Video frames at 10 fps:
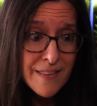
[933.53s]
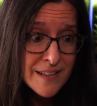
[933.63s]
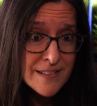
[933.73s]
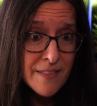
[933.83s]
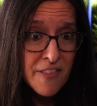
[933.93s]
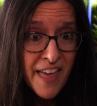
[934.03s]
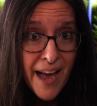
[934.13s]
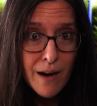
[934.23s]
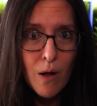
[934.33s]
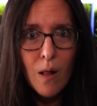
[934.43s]
this and the
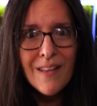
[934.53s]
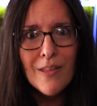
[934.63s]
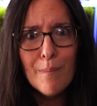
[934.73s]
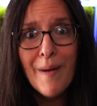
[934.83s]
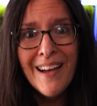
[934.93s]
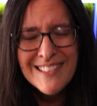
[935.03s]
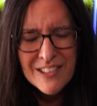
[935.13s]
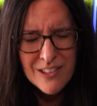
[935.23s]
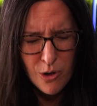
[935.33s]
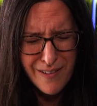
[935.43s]
that, all at the pet
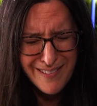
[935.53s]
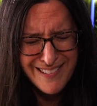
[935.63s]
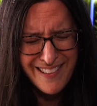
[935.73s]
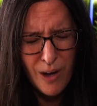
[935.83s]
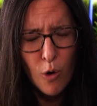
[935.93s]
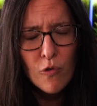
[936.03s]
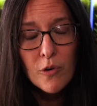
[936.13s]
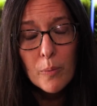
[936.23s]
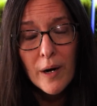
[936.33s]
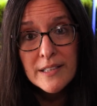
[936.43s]
store, the
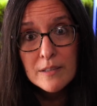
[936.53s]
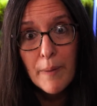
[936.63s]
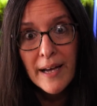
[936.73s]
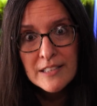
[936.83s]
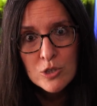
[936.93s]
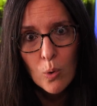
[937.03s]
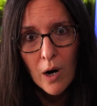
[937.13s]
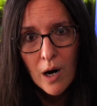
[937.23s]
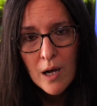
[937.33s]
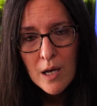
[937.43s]
overpriced pet
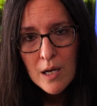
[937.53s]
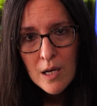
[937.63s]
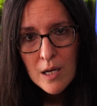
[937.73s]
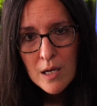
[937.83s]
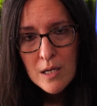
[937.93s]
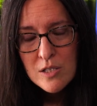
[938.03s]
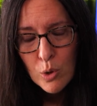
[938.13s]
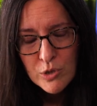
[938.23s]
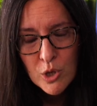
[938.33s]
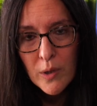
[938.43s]
store.
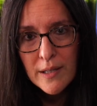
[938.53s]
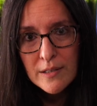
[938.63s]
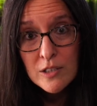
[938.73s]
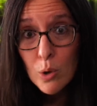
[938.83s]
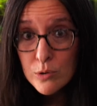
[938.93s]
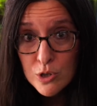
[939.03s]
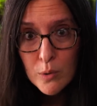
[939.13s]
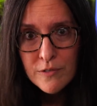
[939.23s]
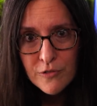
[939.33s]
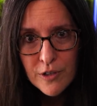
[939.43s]
Don't do it. Don't
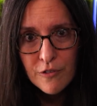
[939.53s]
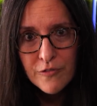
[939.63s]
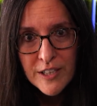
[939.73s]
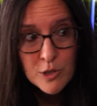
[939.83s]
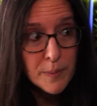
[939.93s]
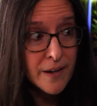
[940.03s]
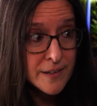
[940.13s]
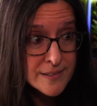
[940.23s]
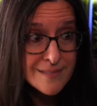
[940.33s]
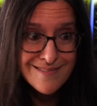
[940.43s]
do it for your fish,
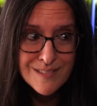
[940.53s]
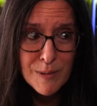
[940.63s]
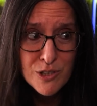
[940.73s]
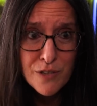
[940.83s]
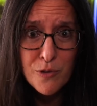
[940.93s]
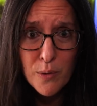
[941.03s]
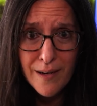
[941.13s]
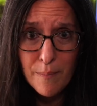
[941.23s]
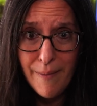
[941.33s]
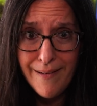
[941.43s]
because especially if you get
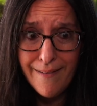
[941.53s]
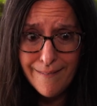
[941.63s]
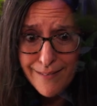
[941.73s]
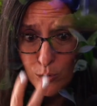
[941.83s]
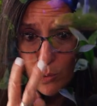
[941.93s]
a betta, you